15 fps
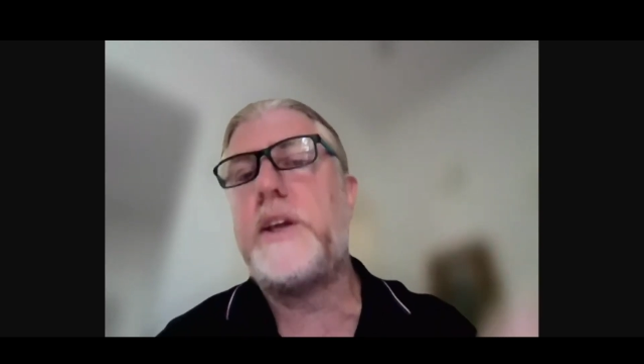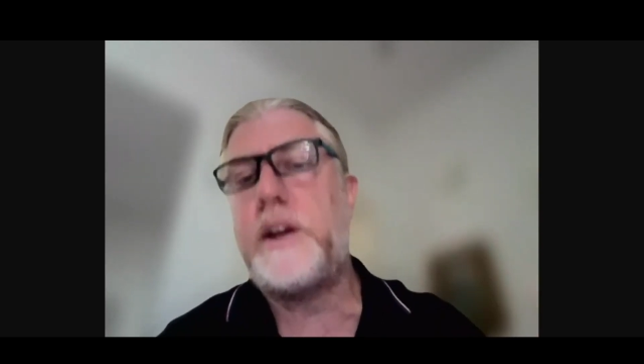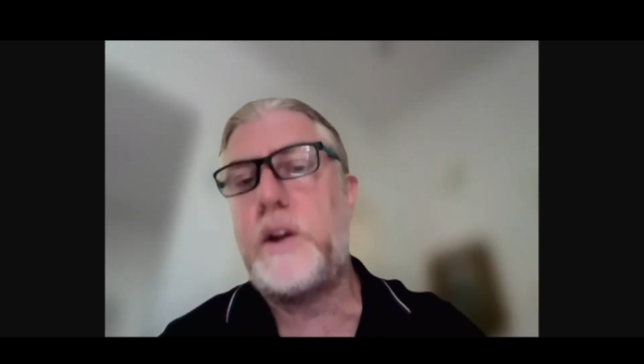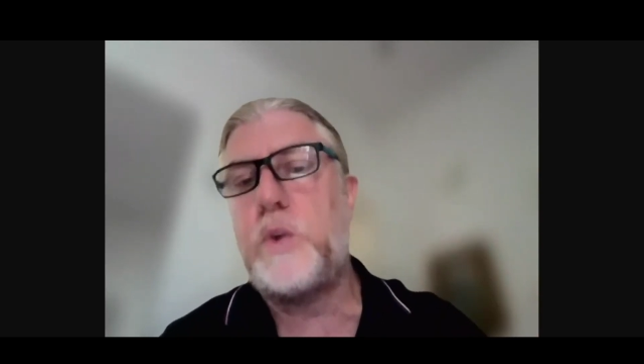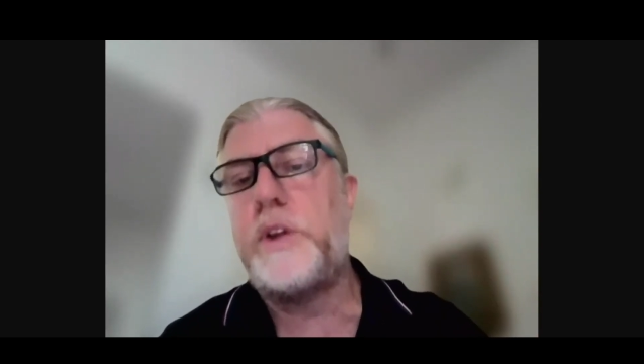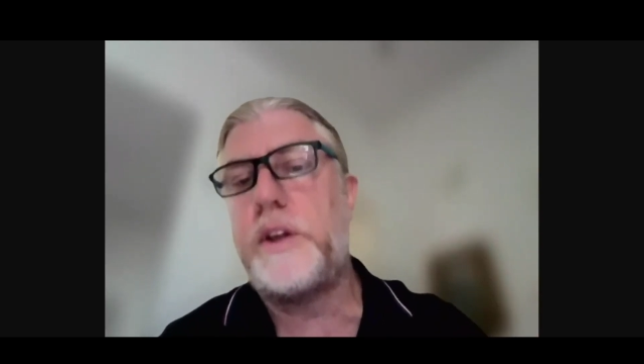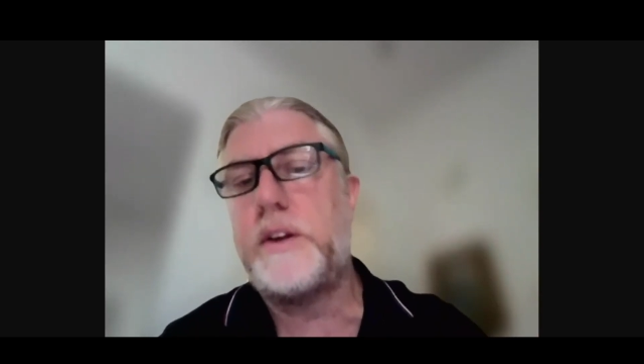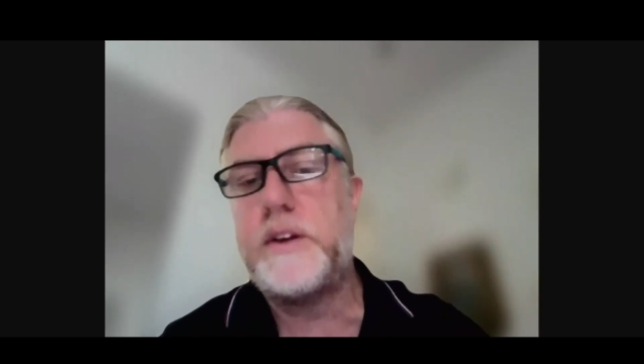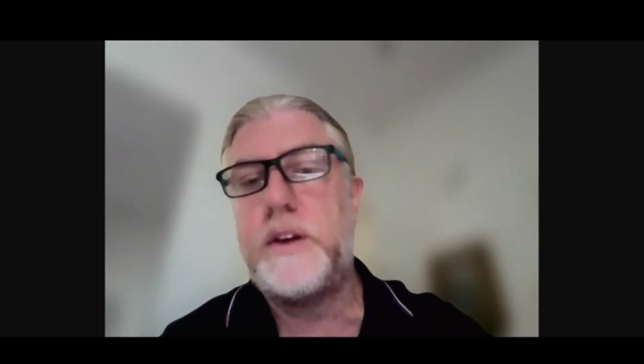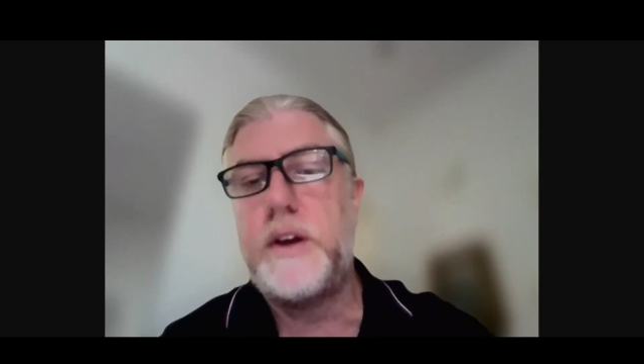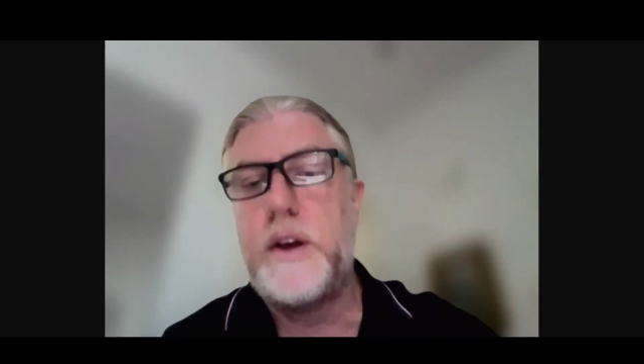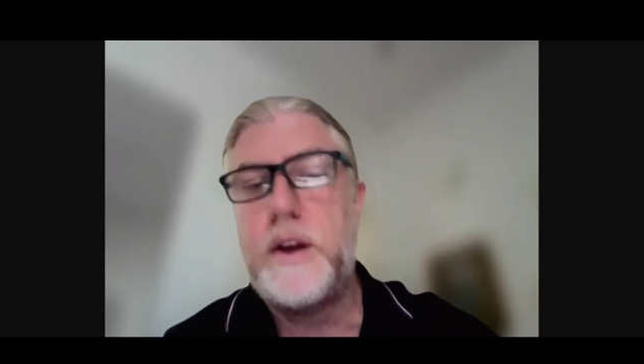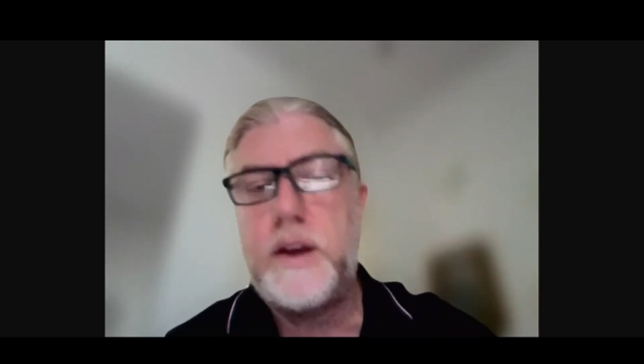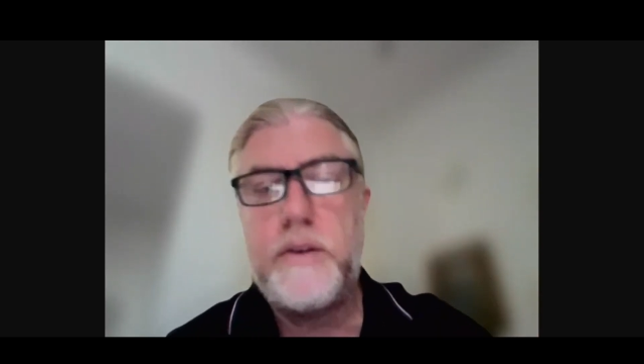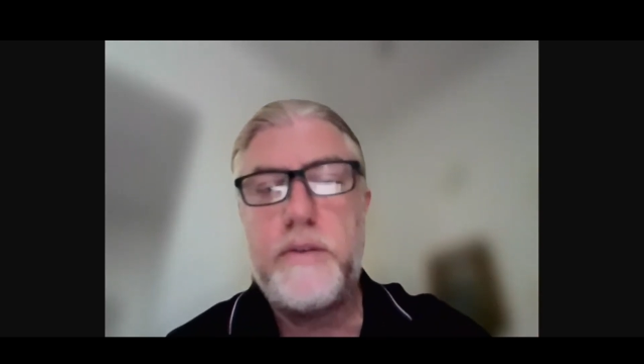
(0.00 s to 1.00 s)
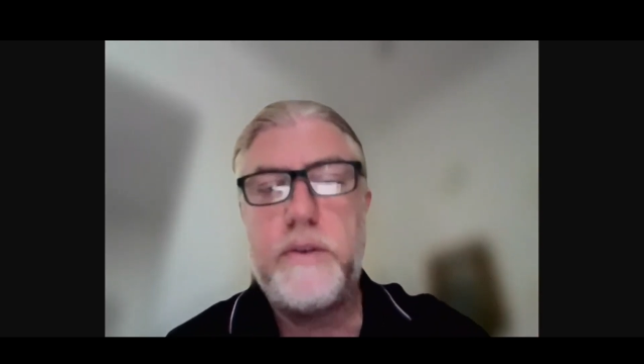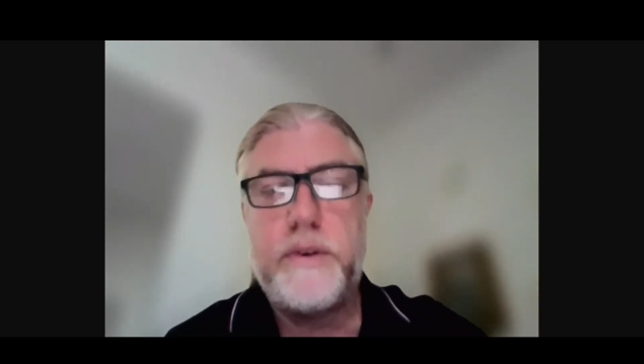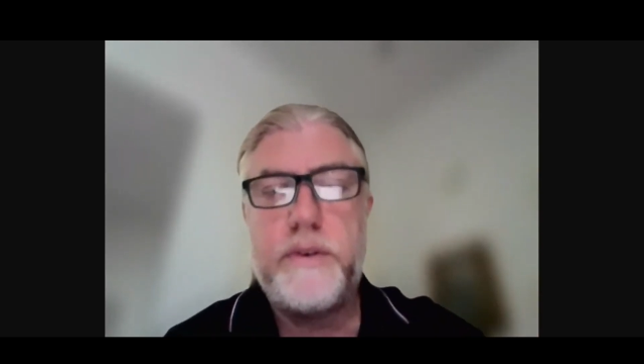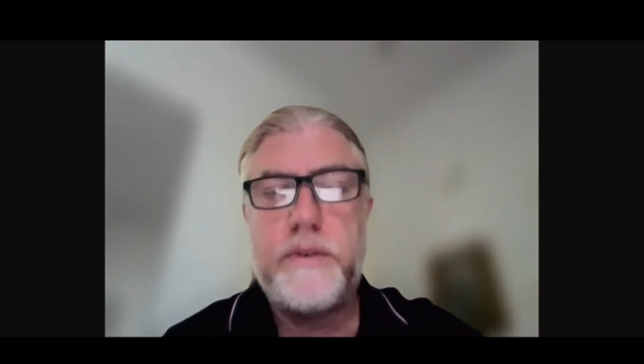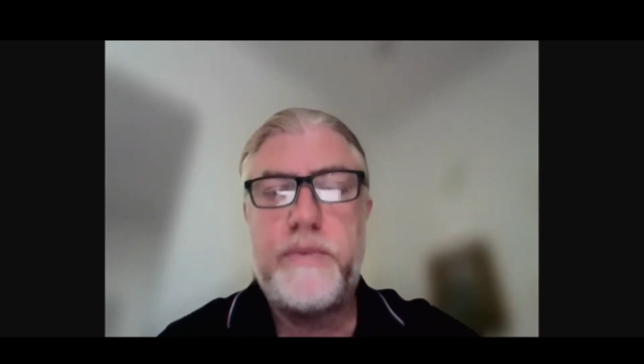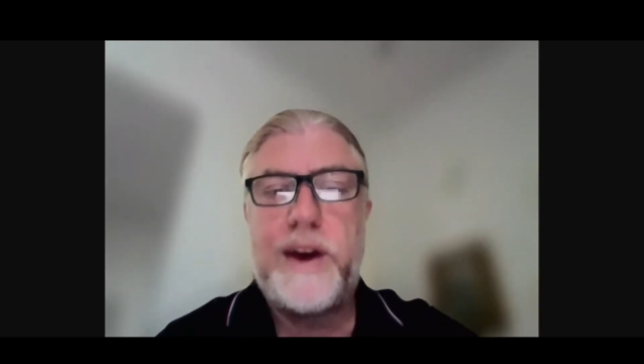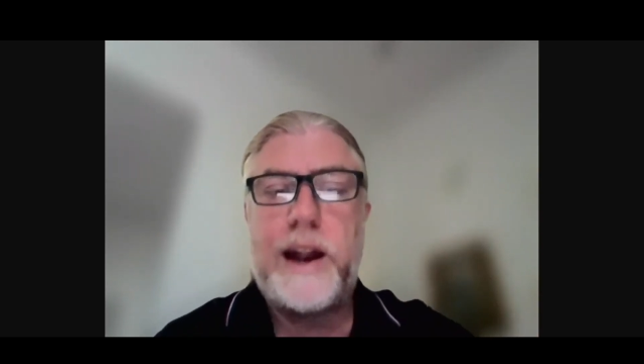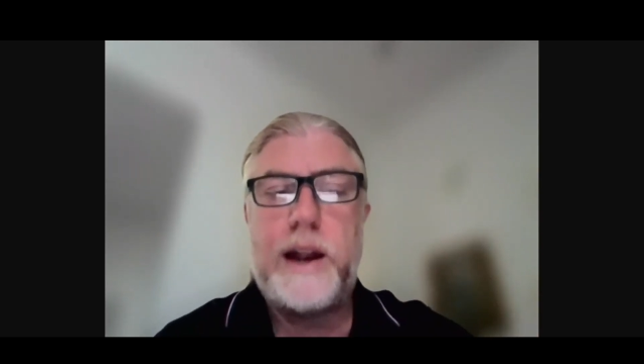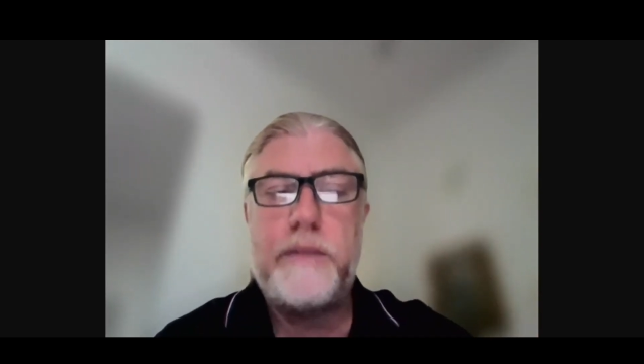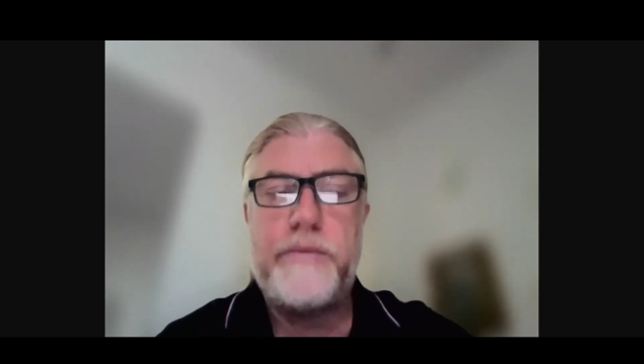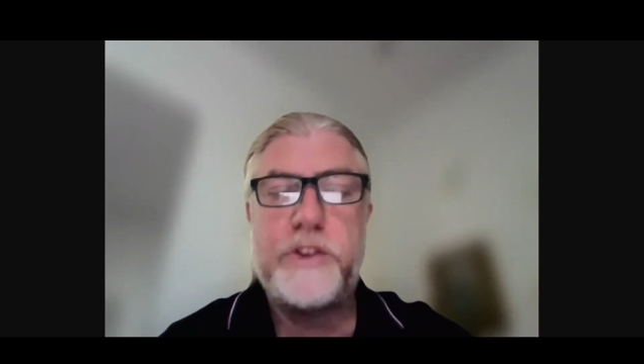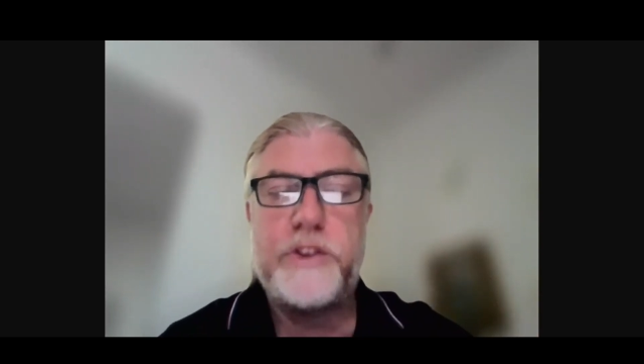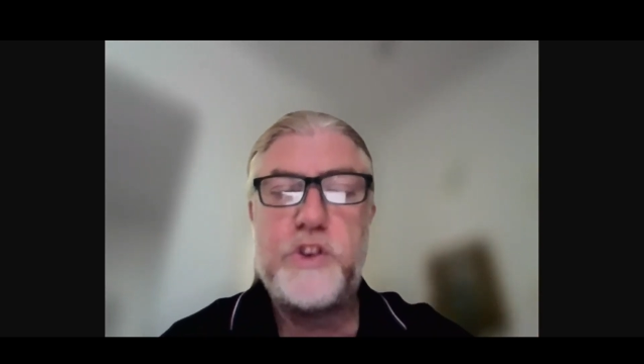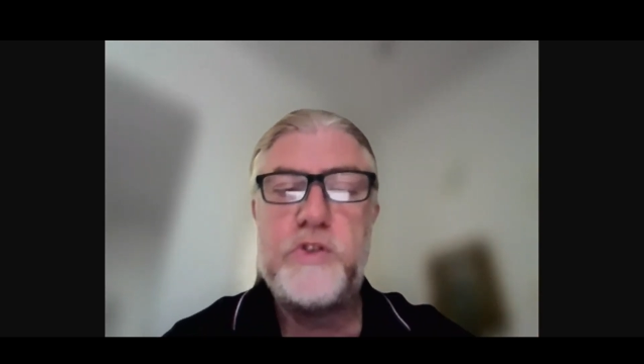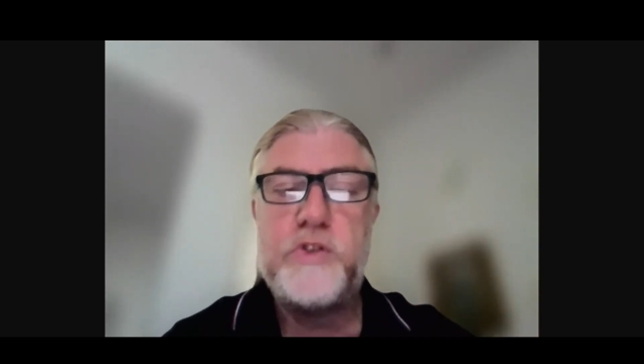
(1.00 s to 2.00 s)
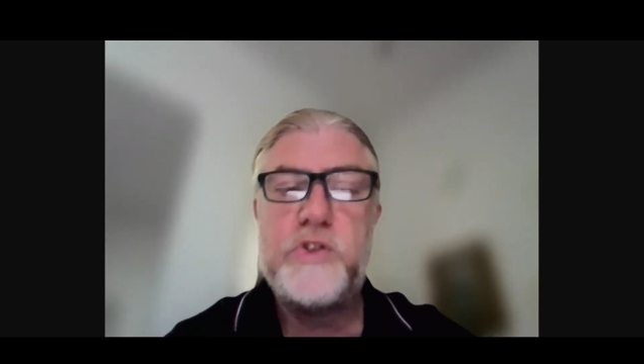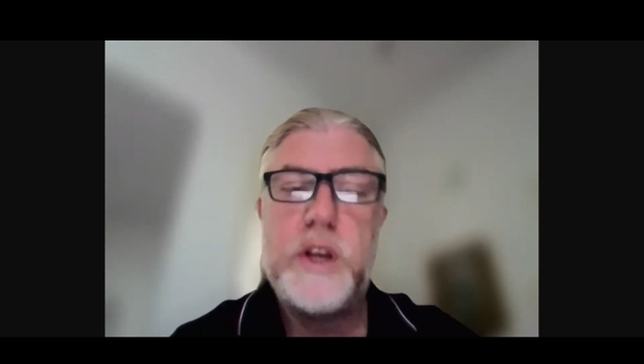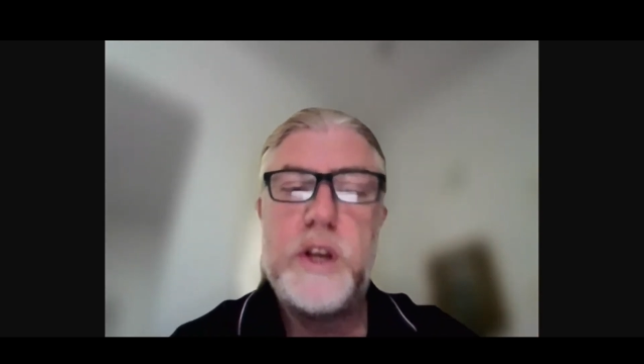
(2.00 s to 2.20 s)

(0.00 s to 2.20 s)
including viral infections.